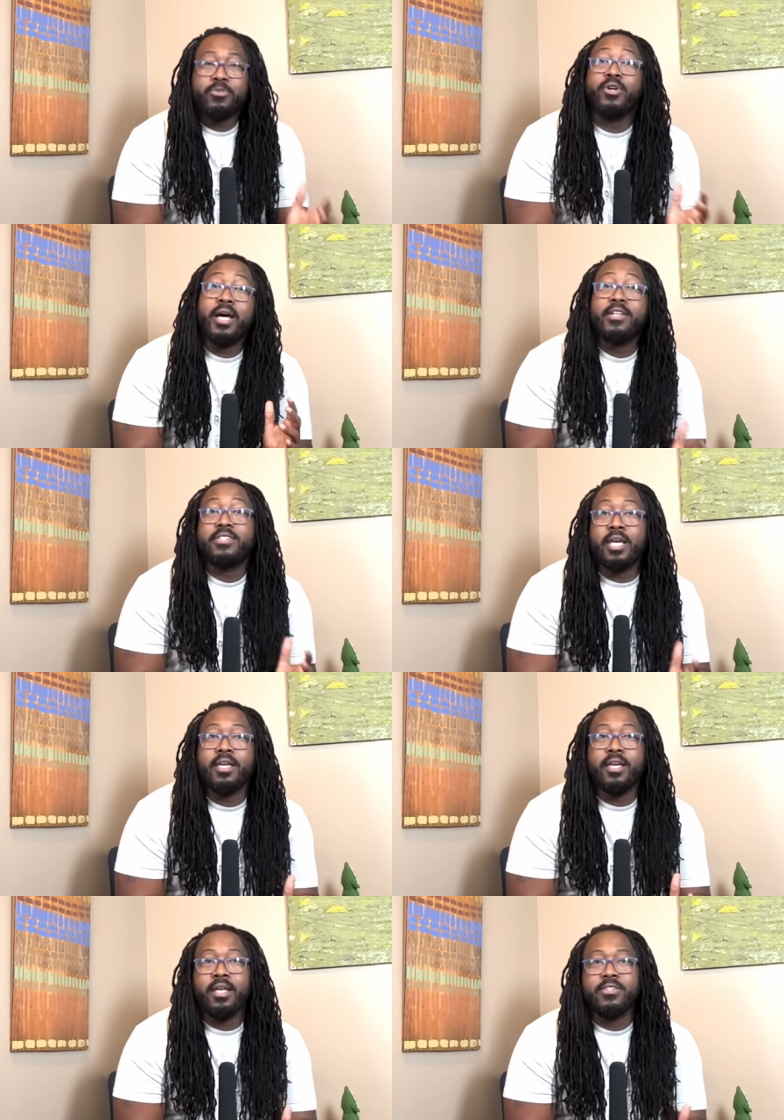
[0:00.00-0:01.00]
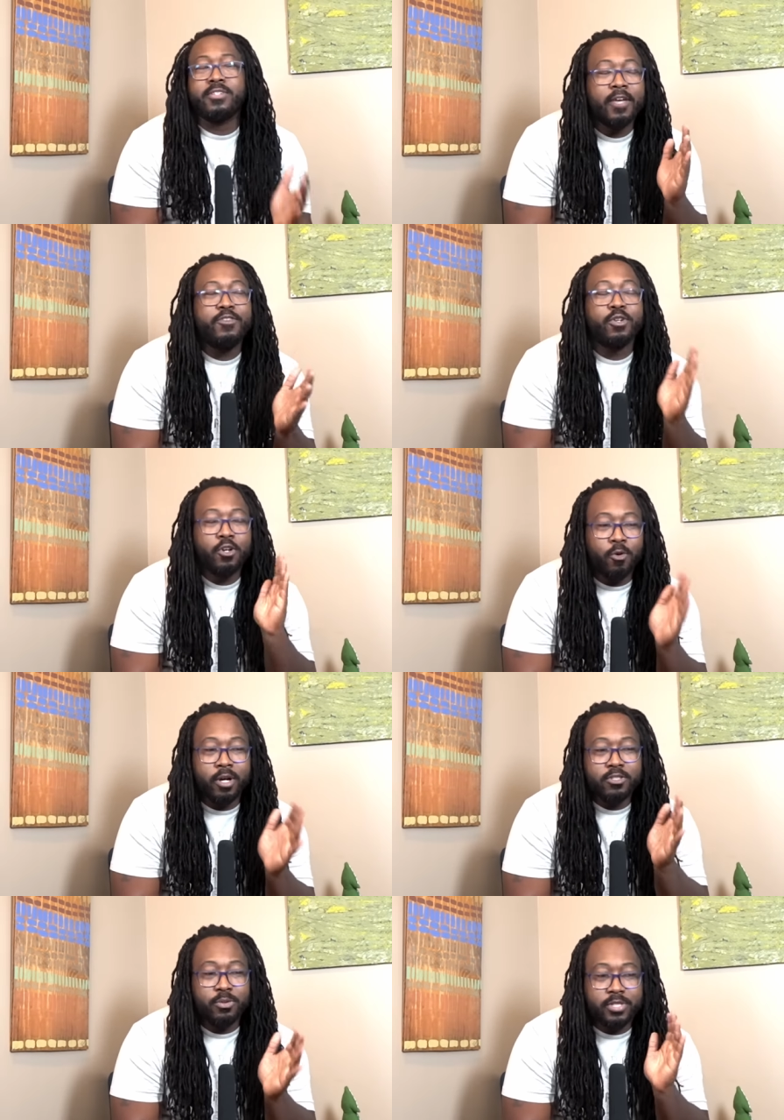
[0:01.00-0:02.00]
I'm trying to say is if you're
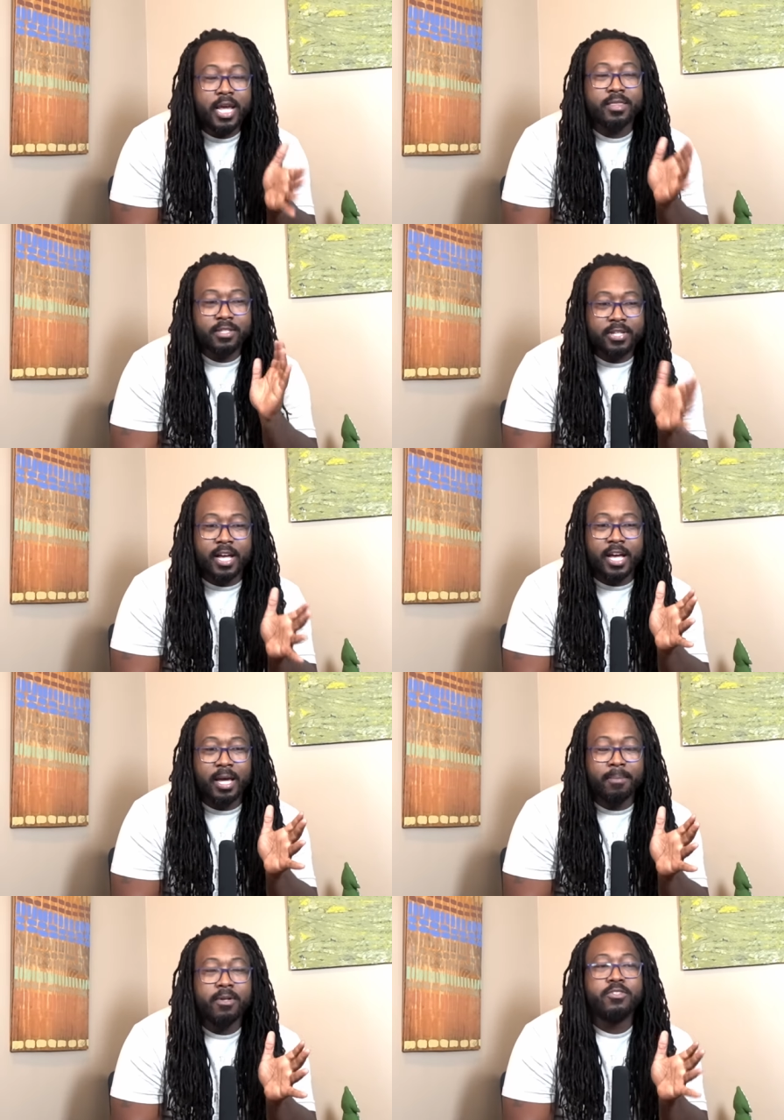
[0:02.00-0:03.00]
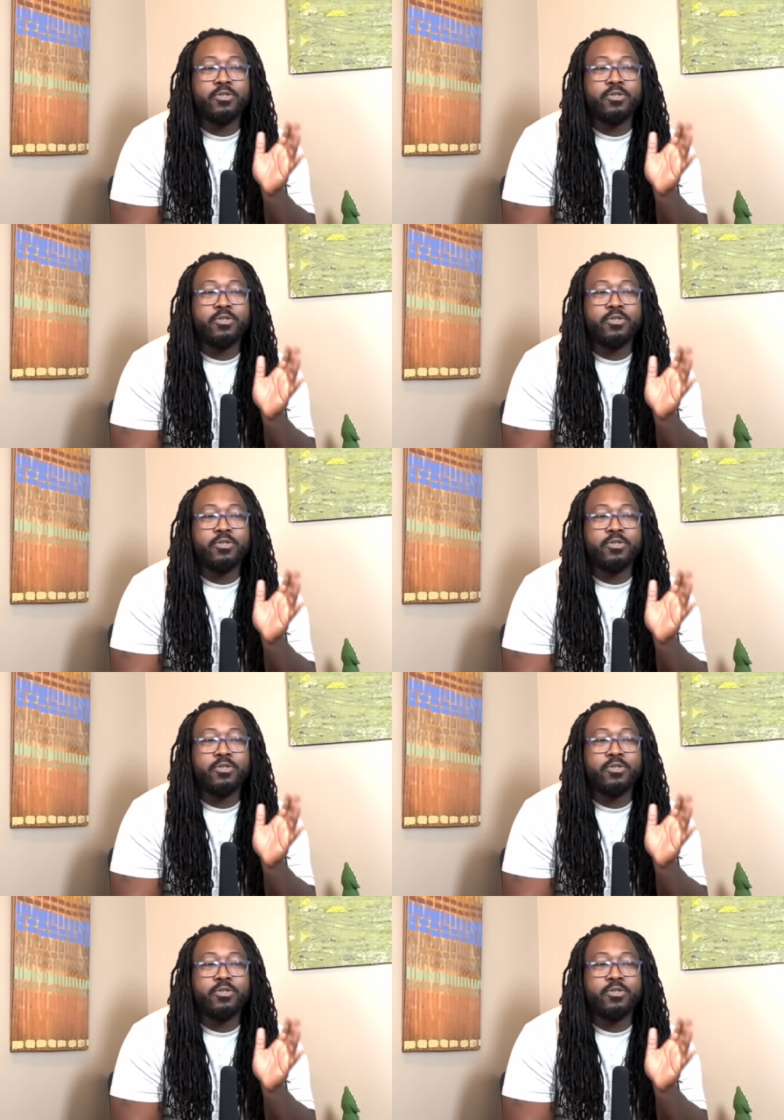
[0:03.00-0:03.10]
going to take the time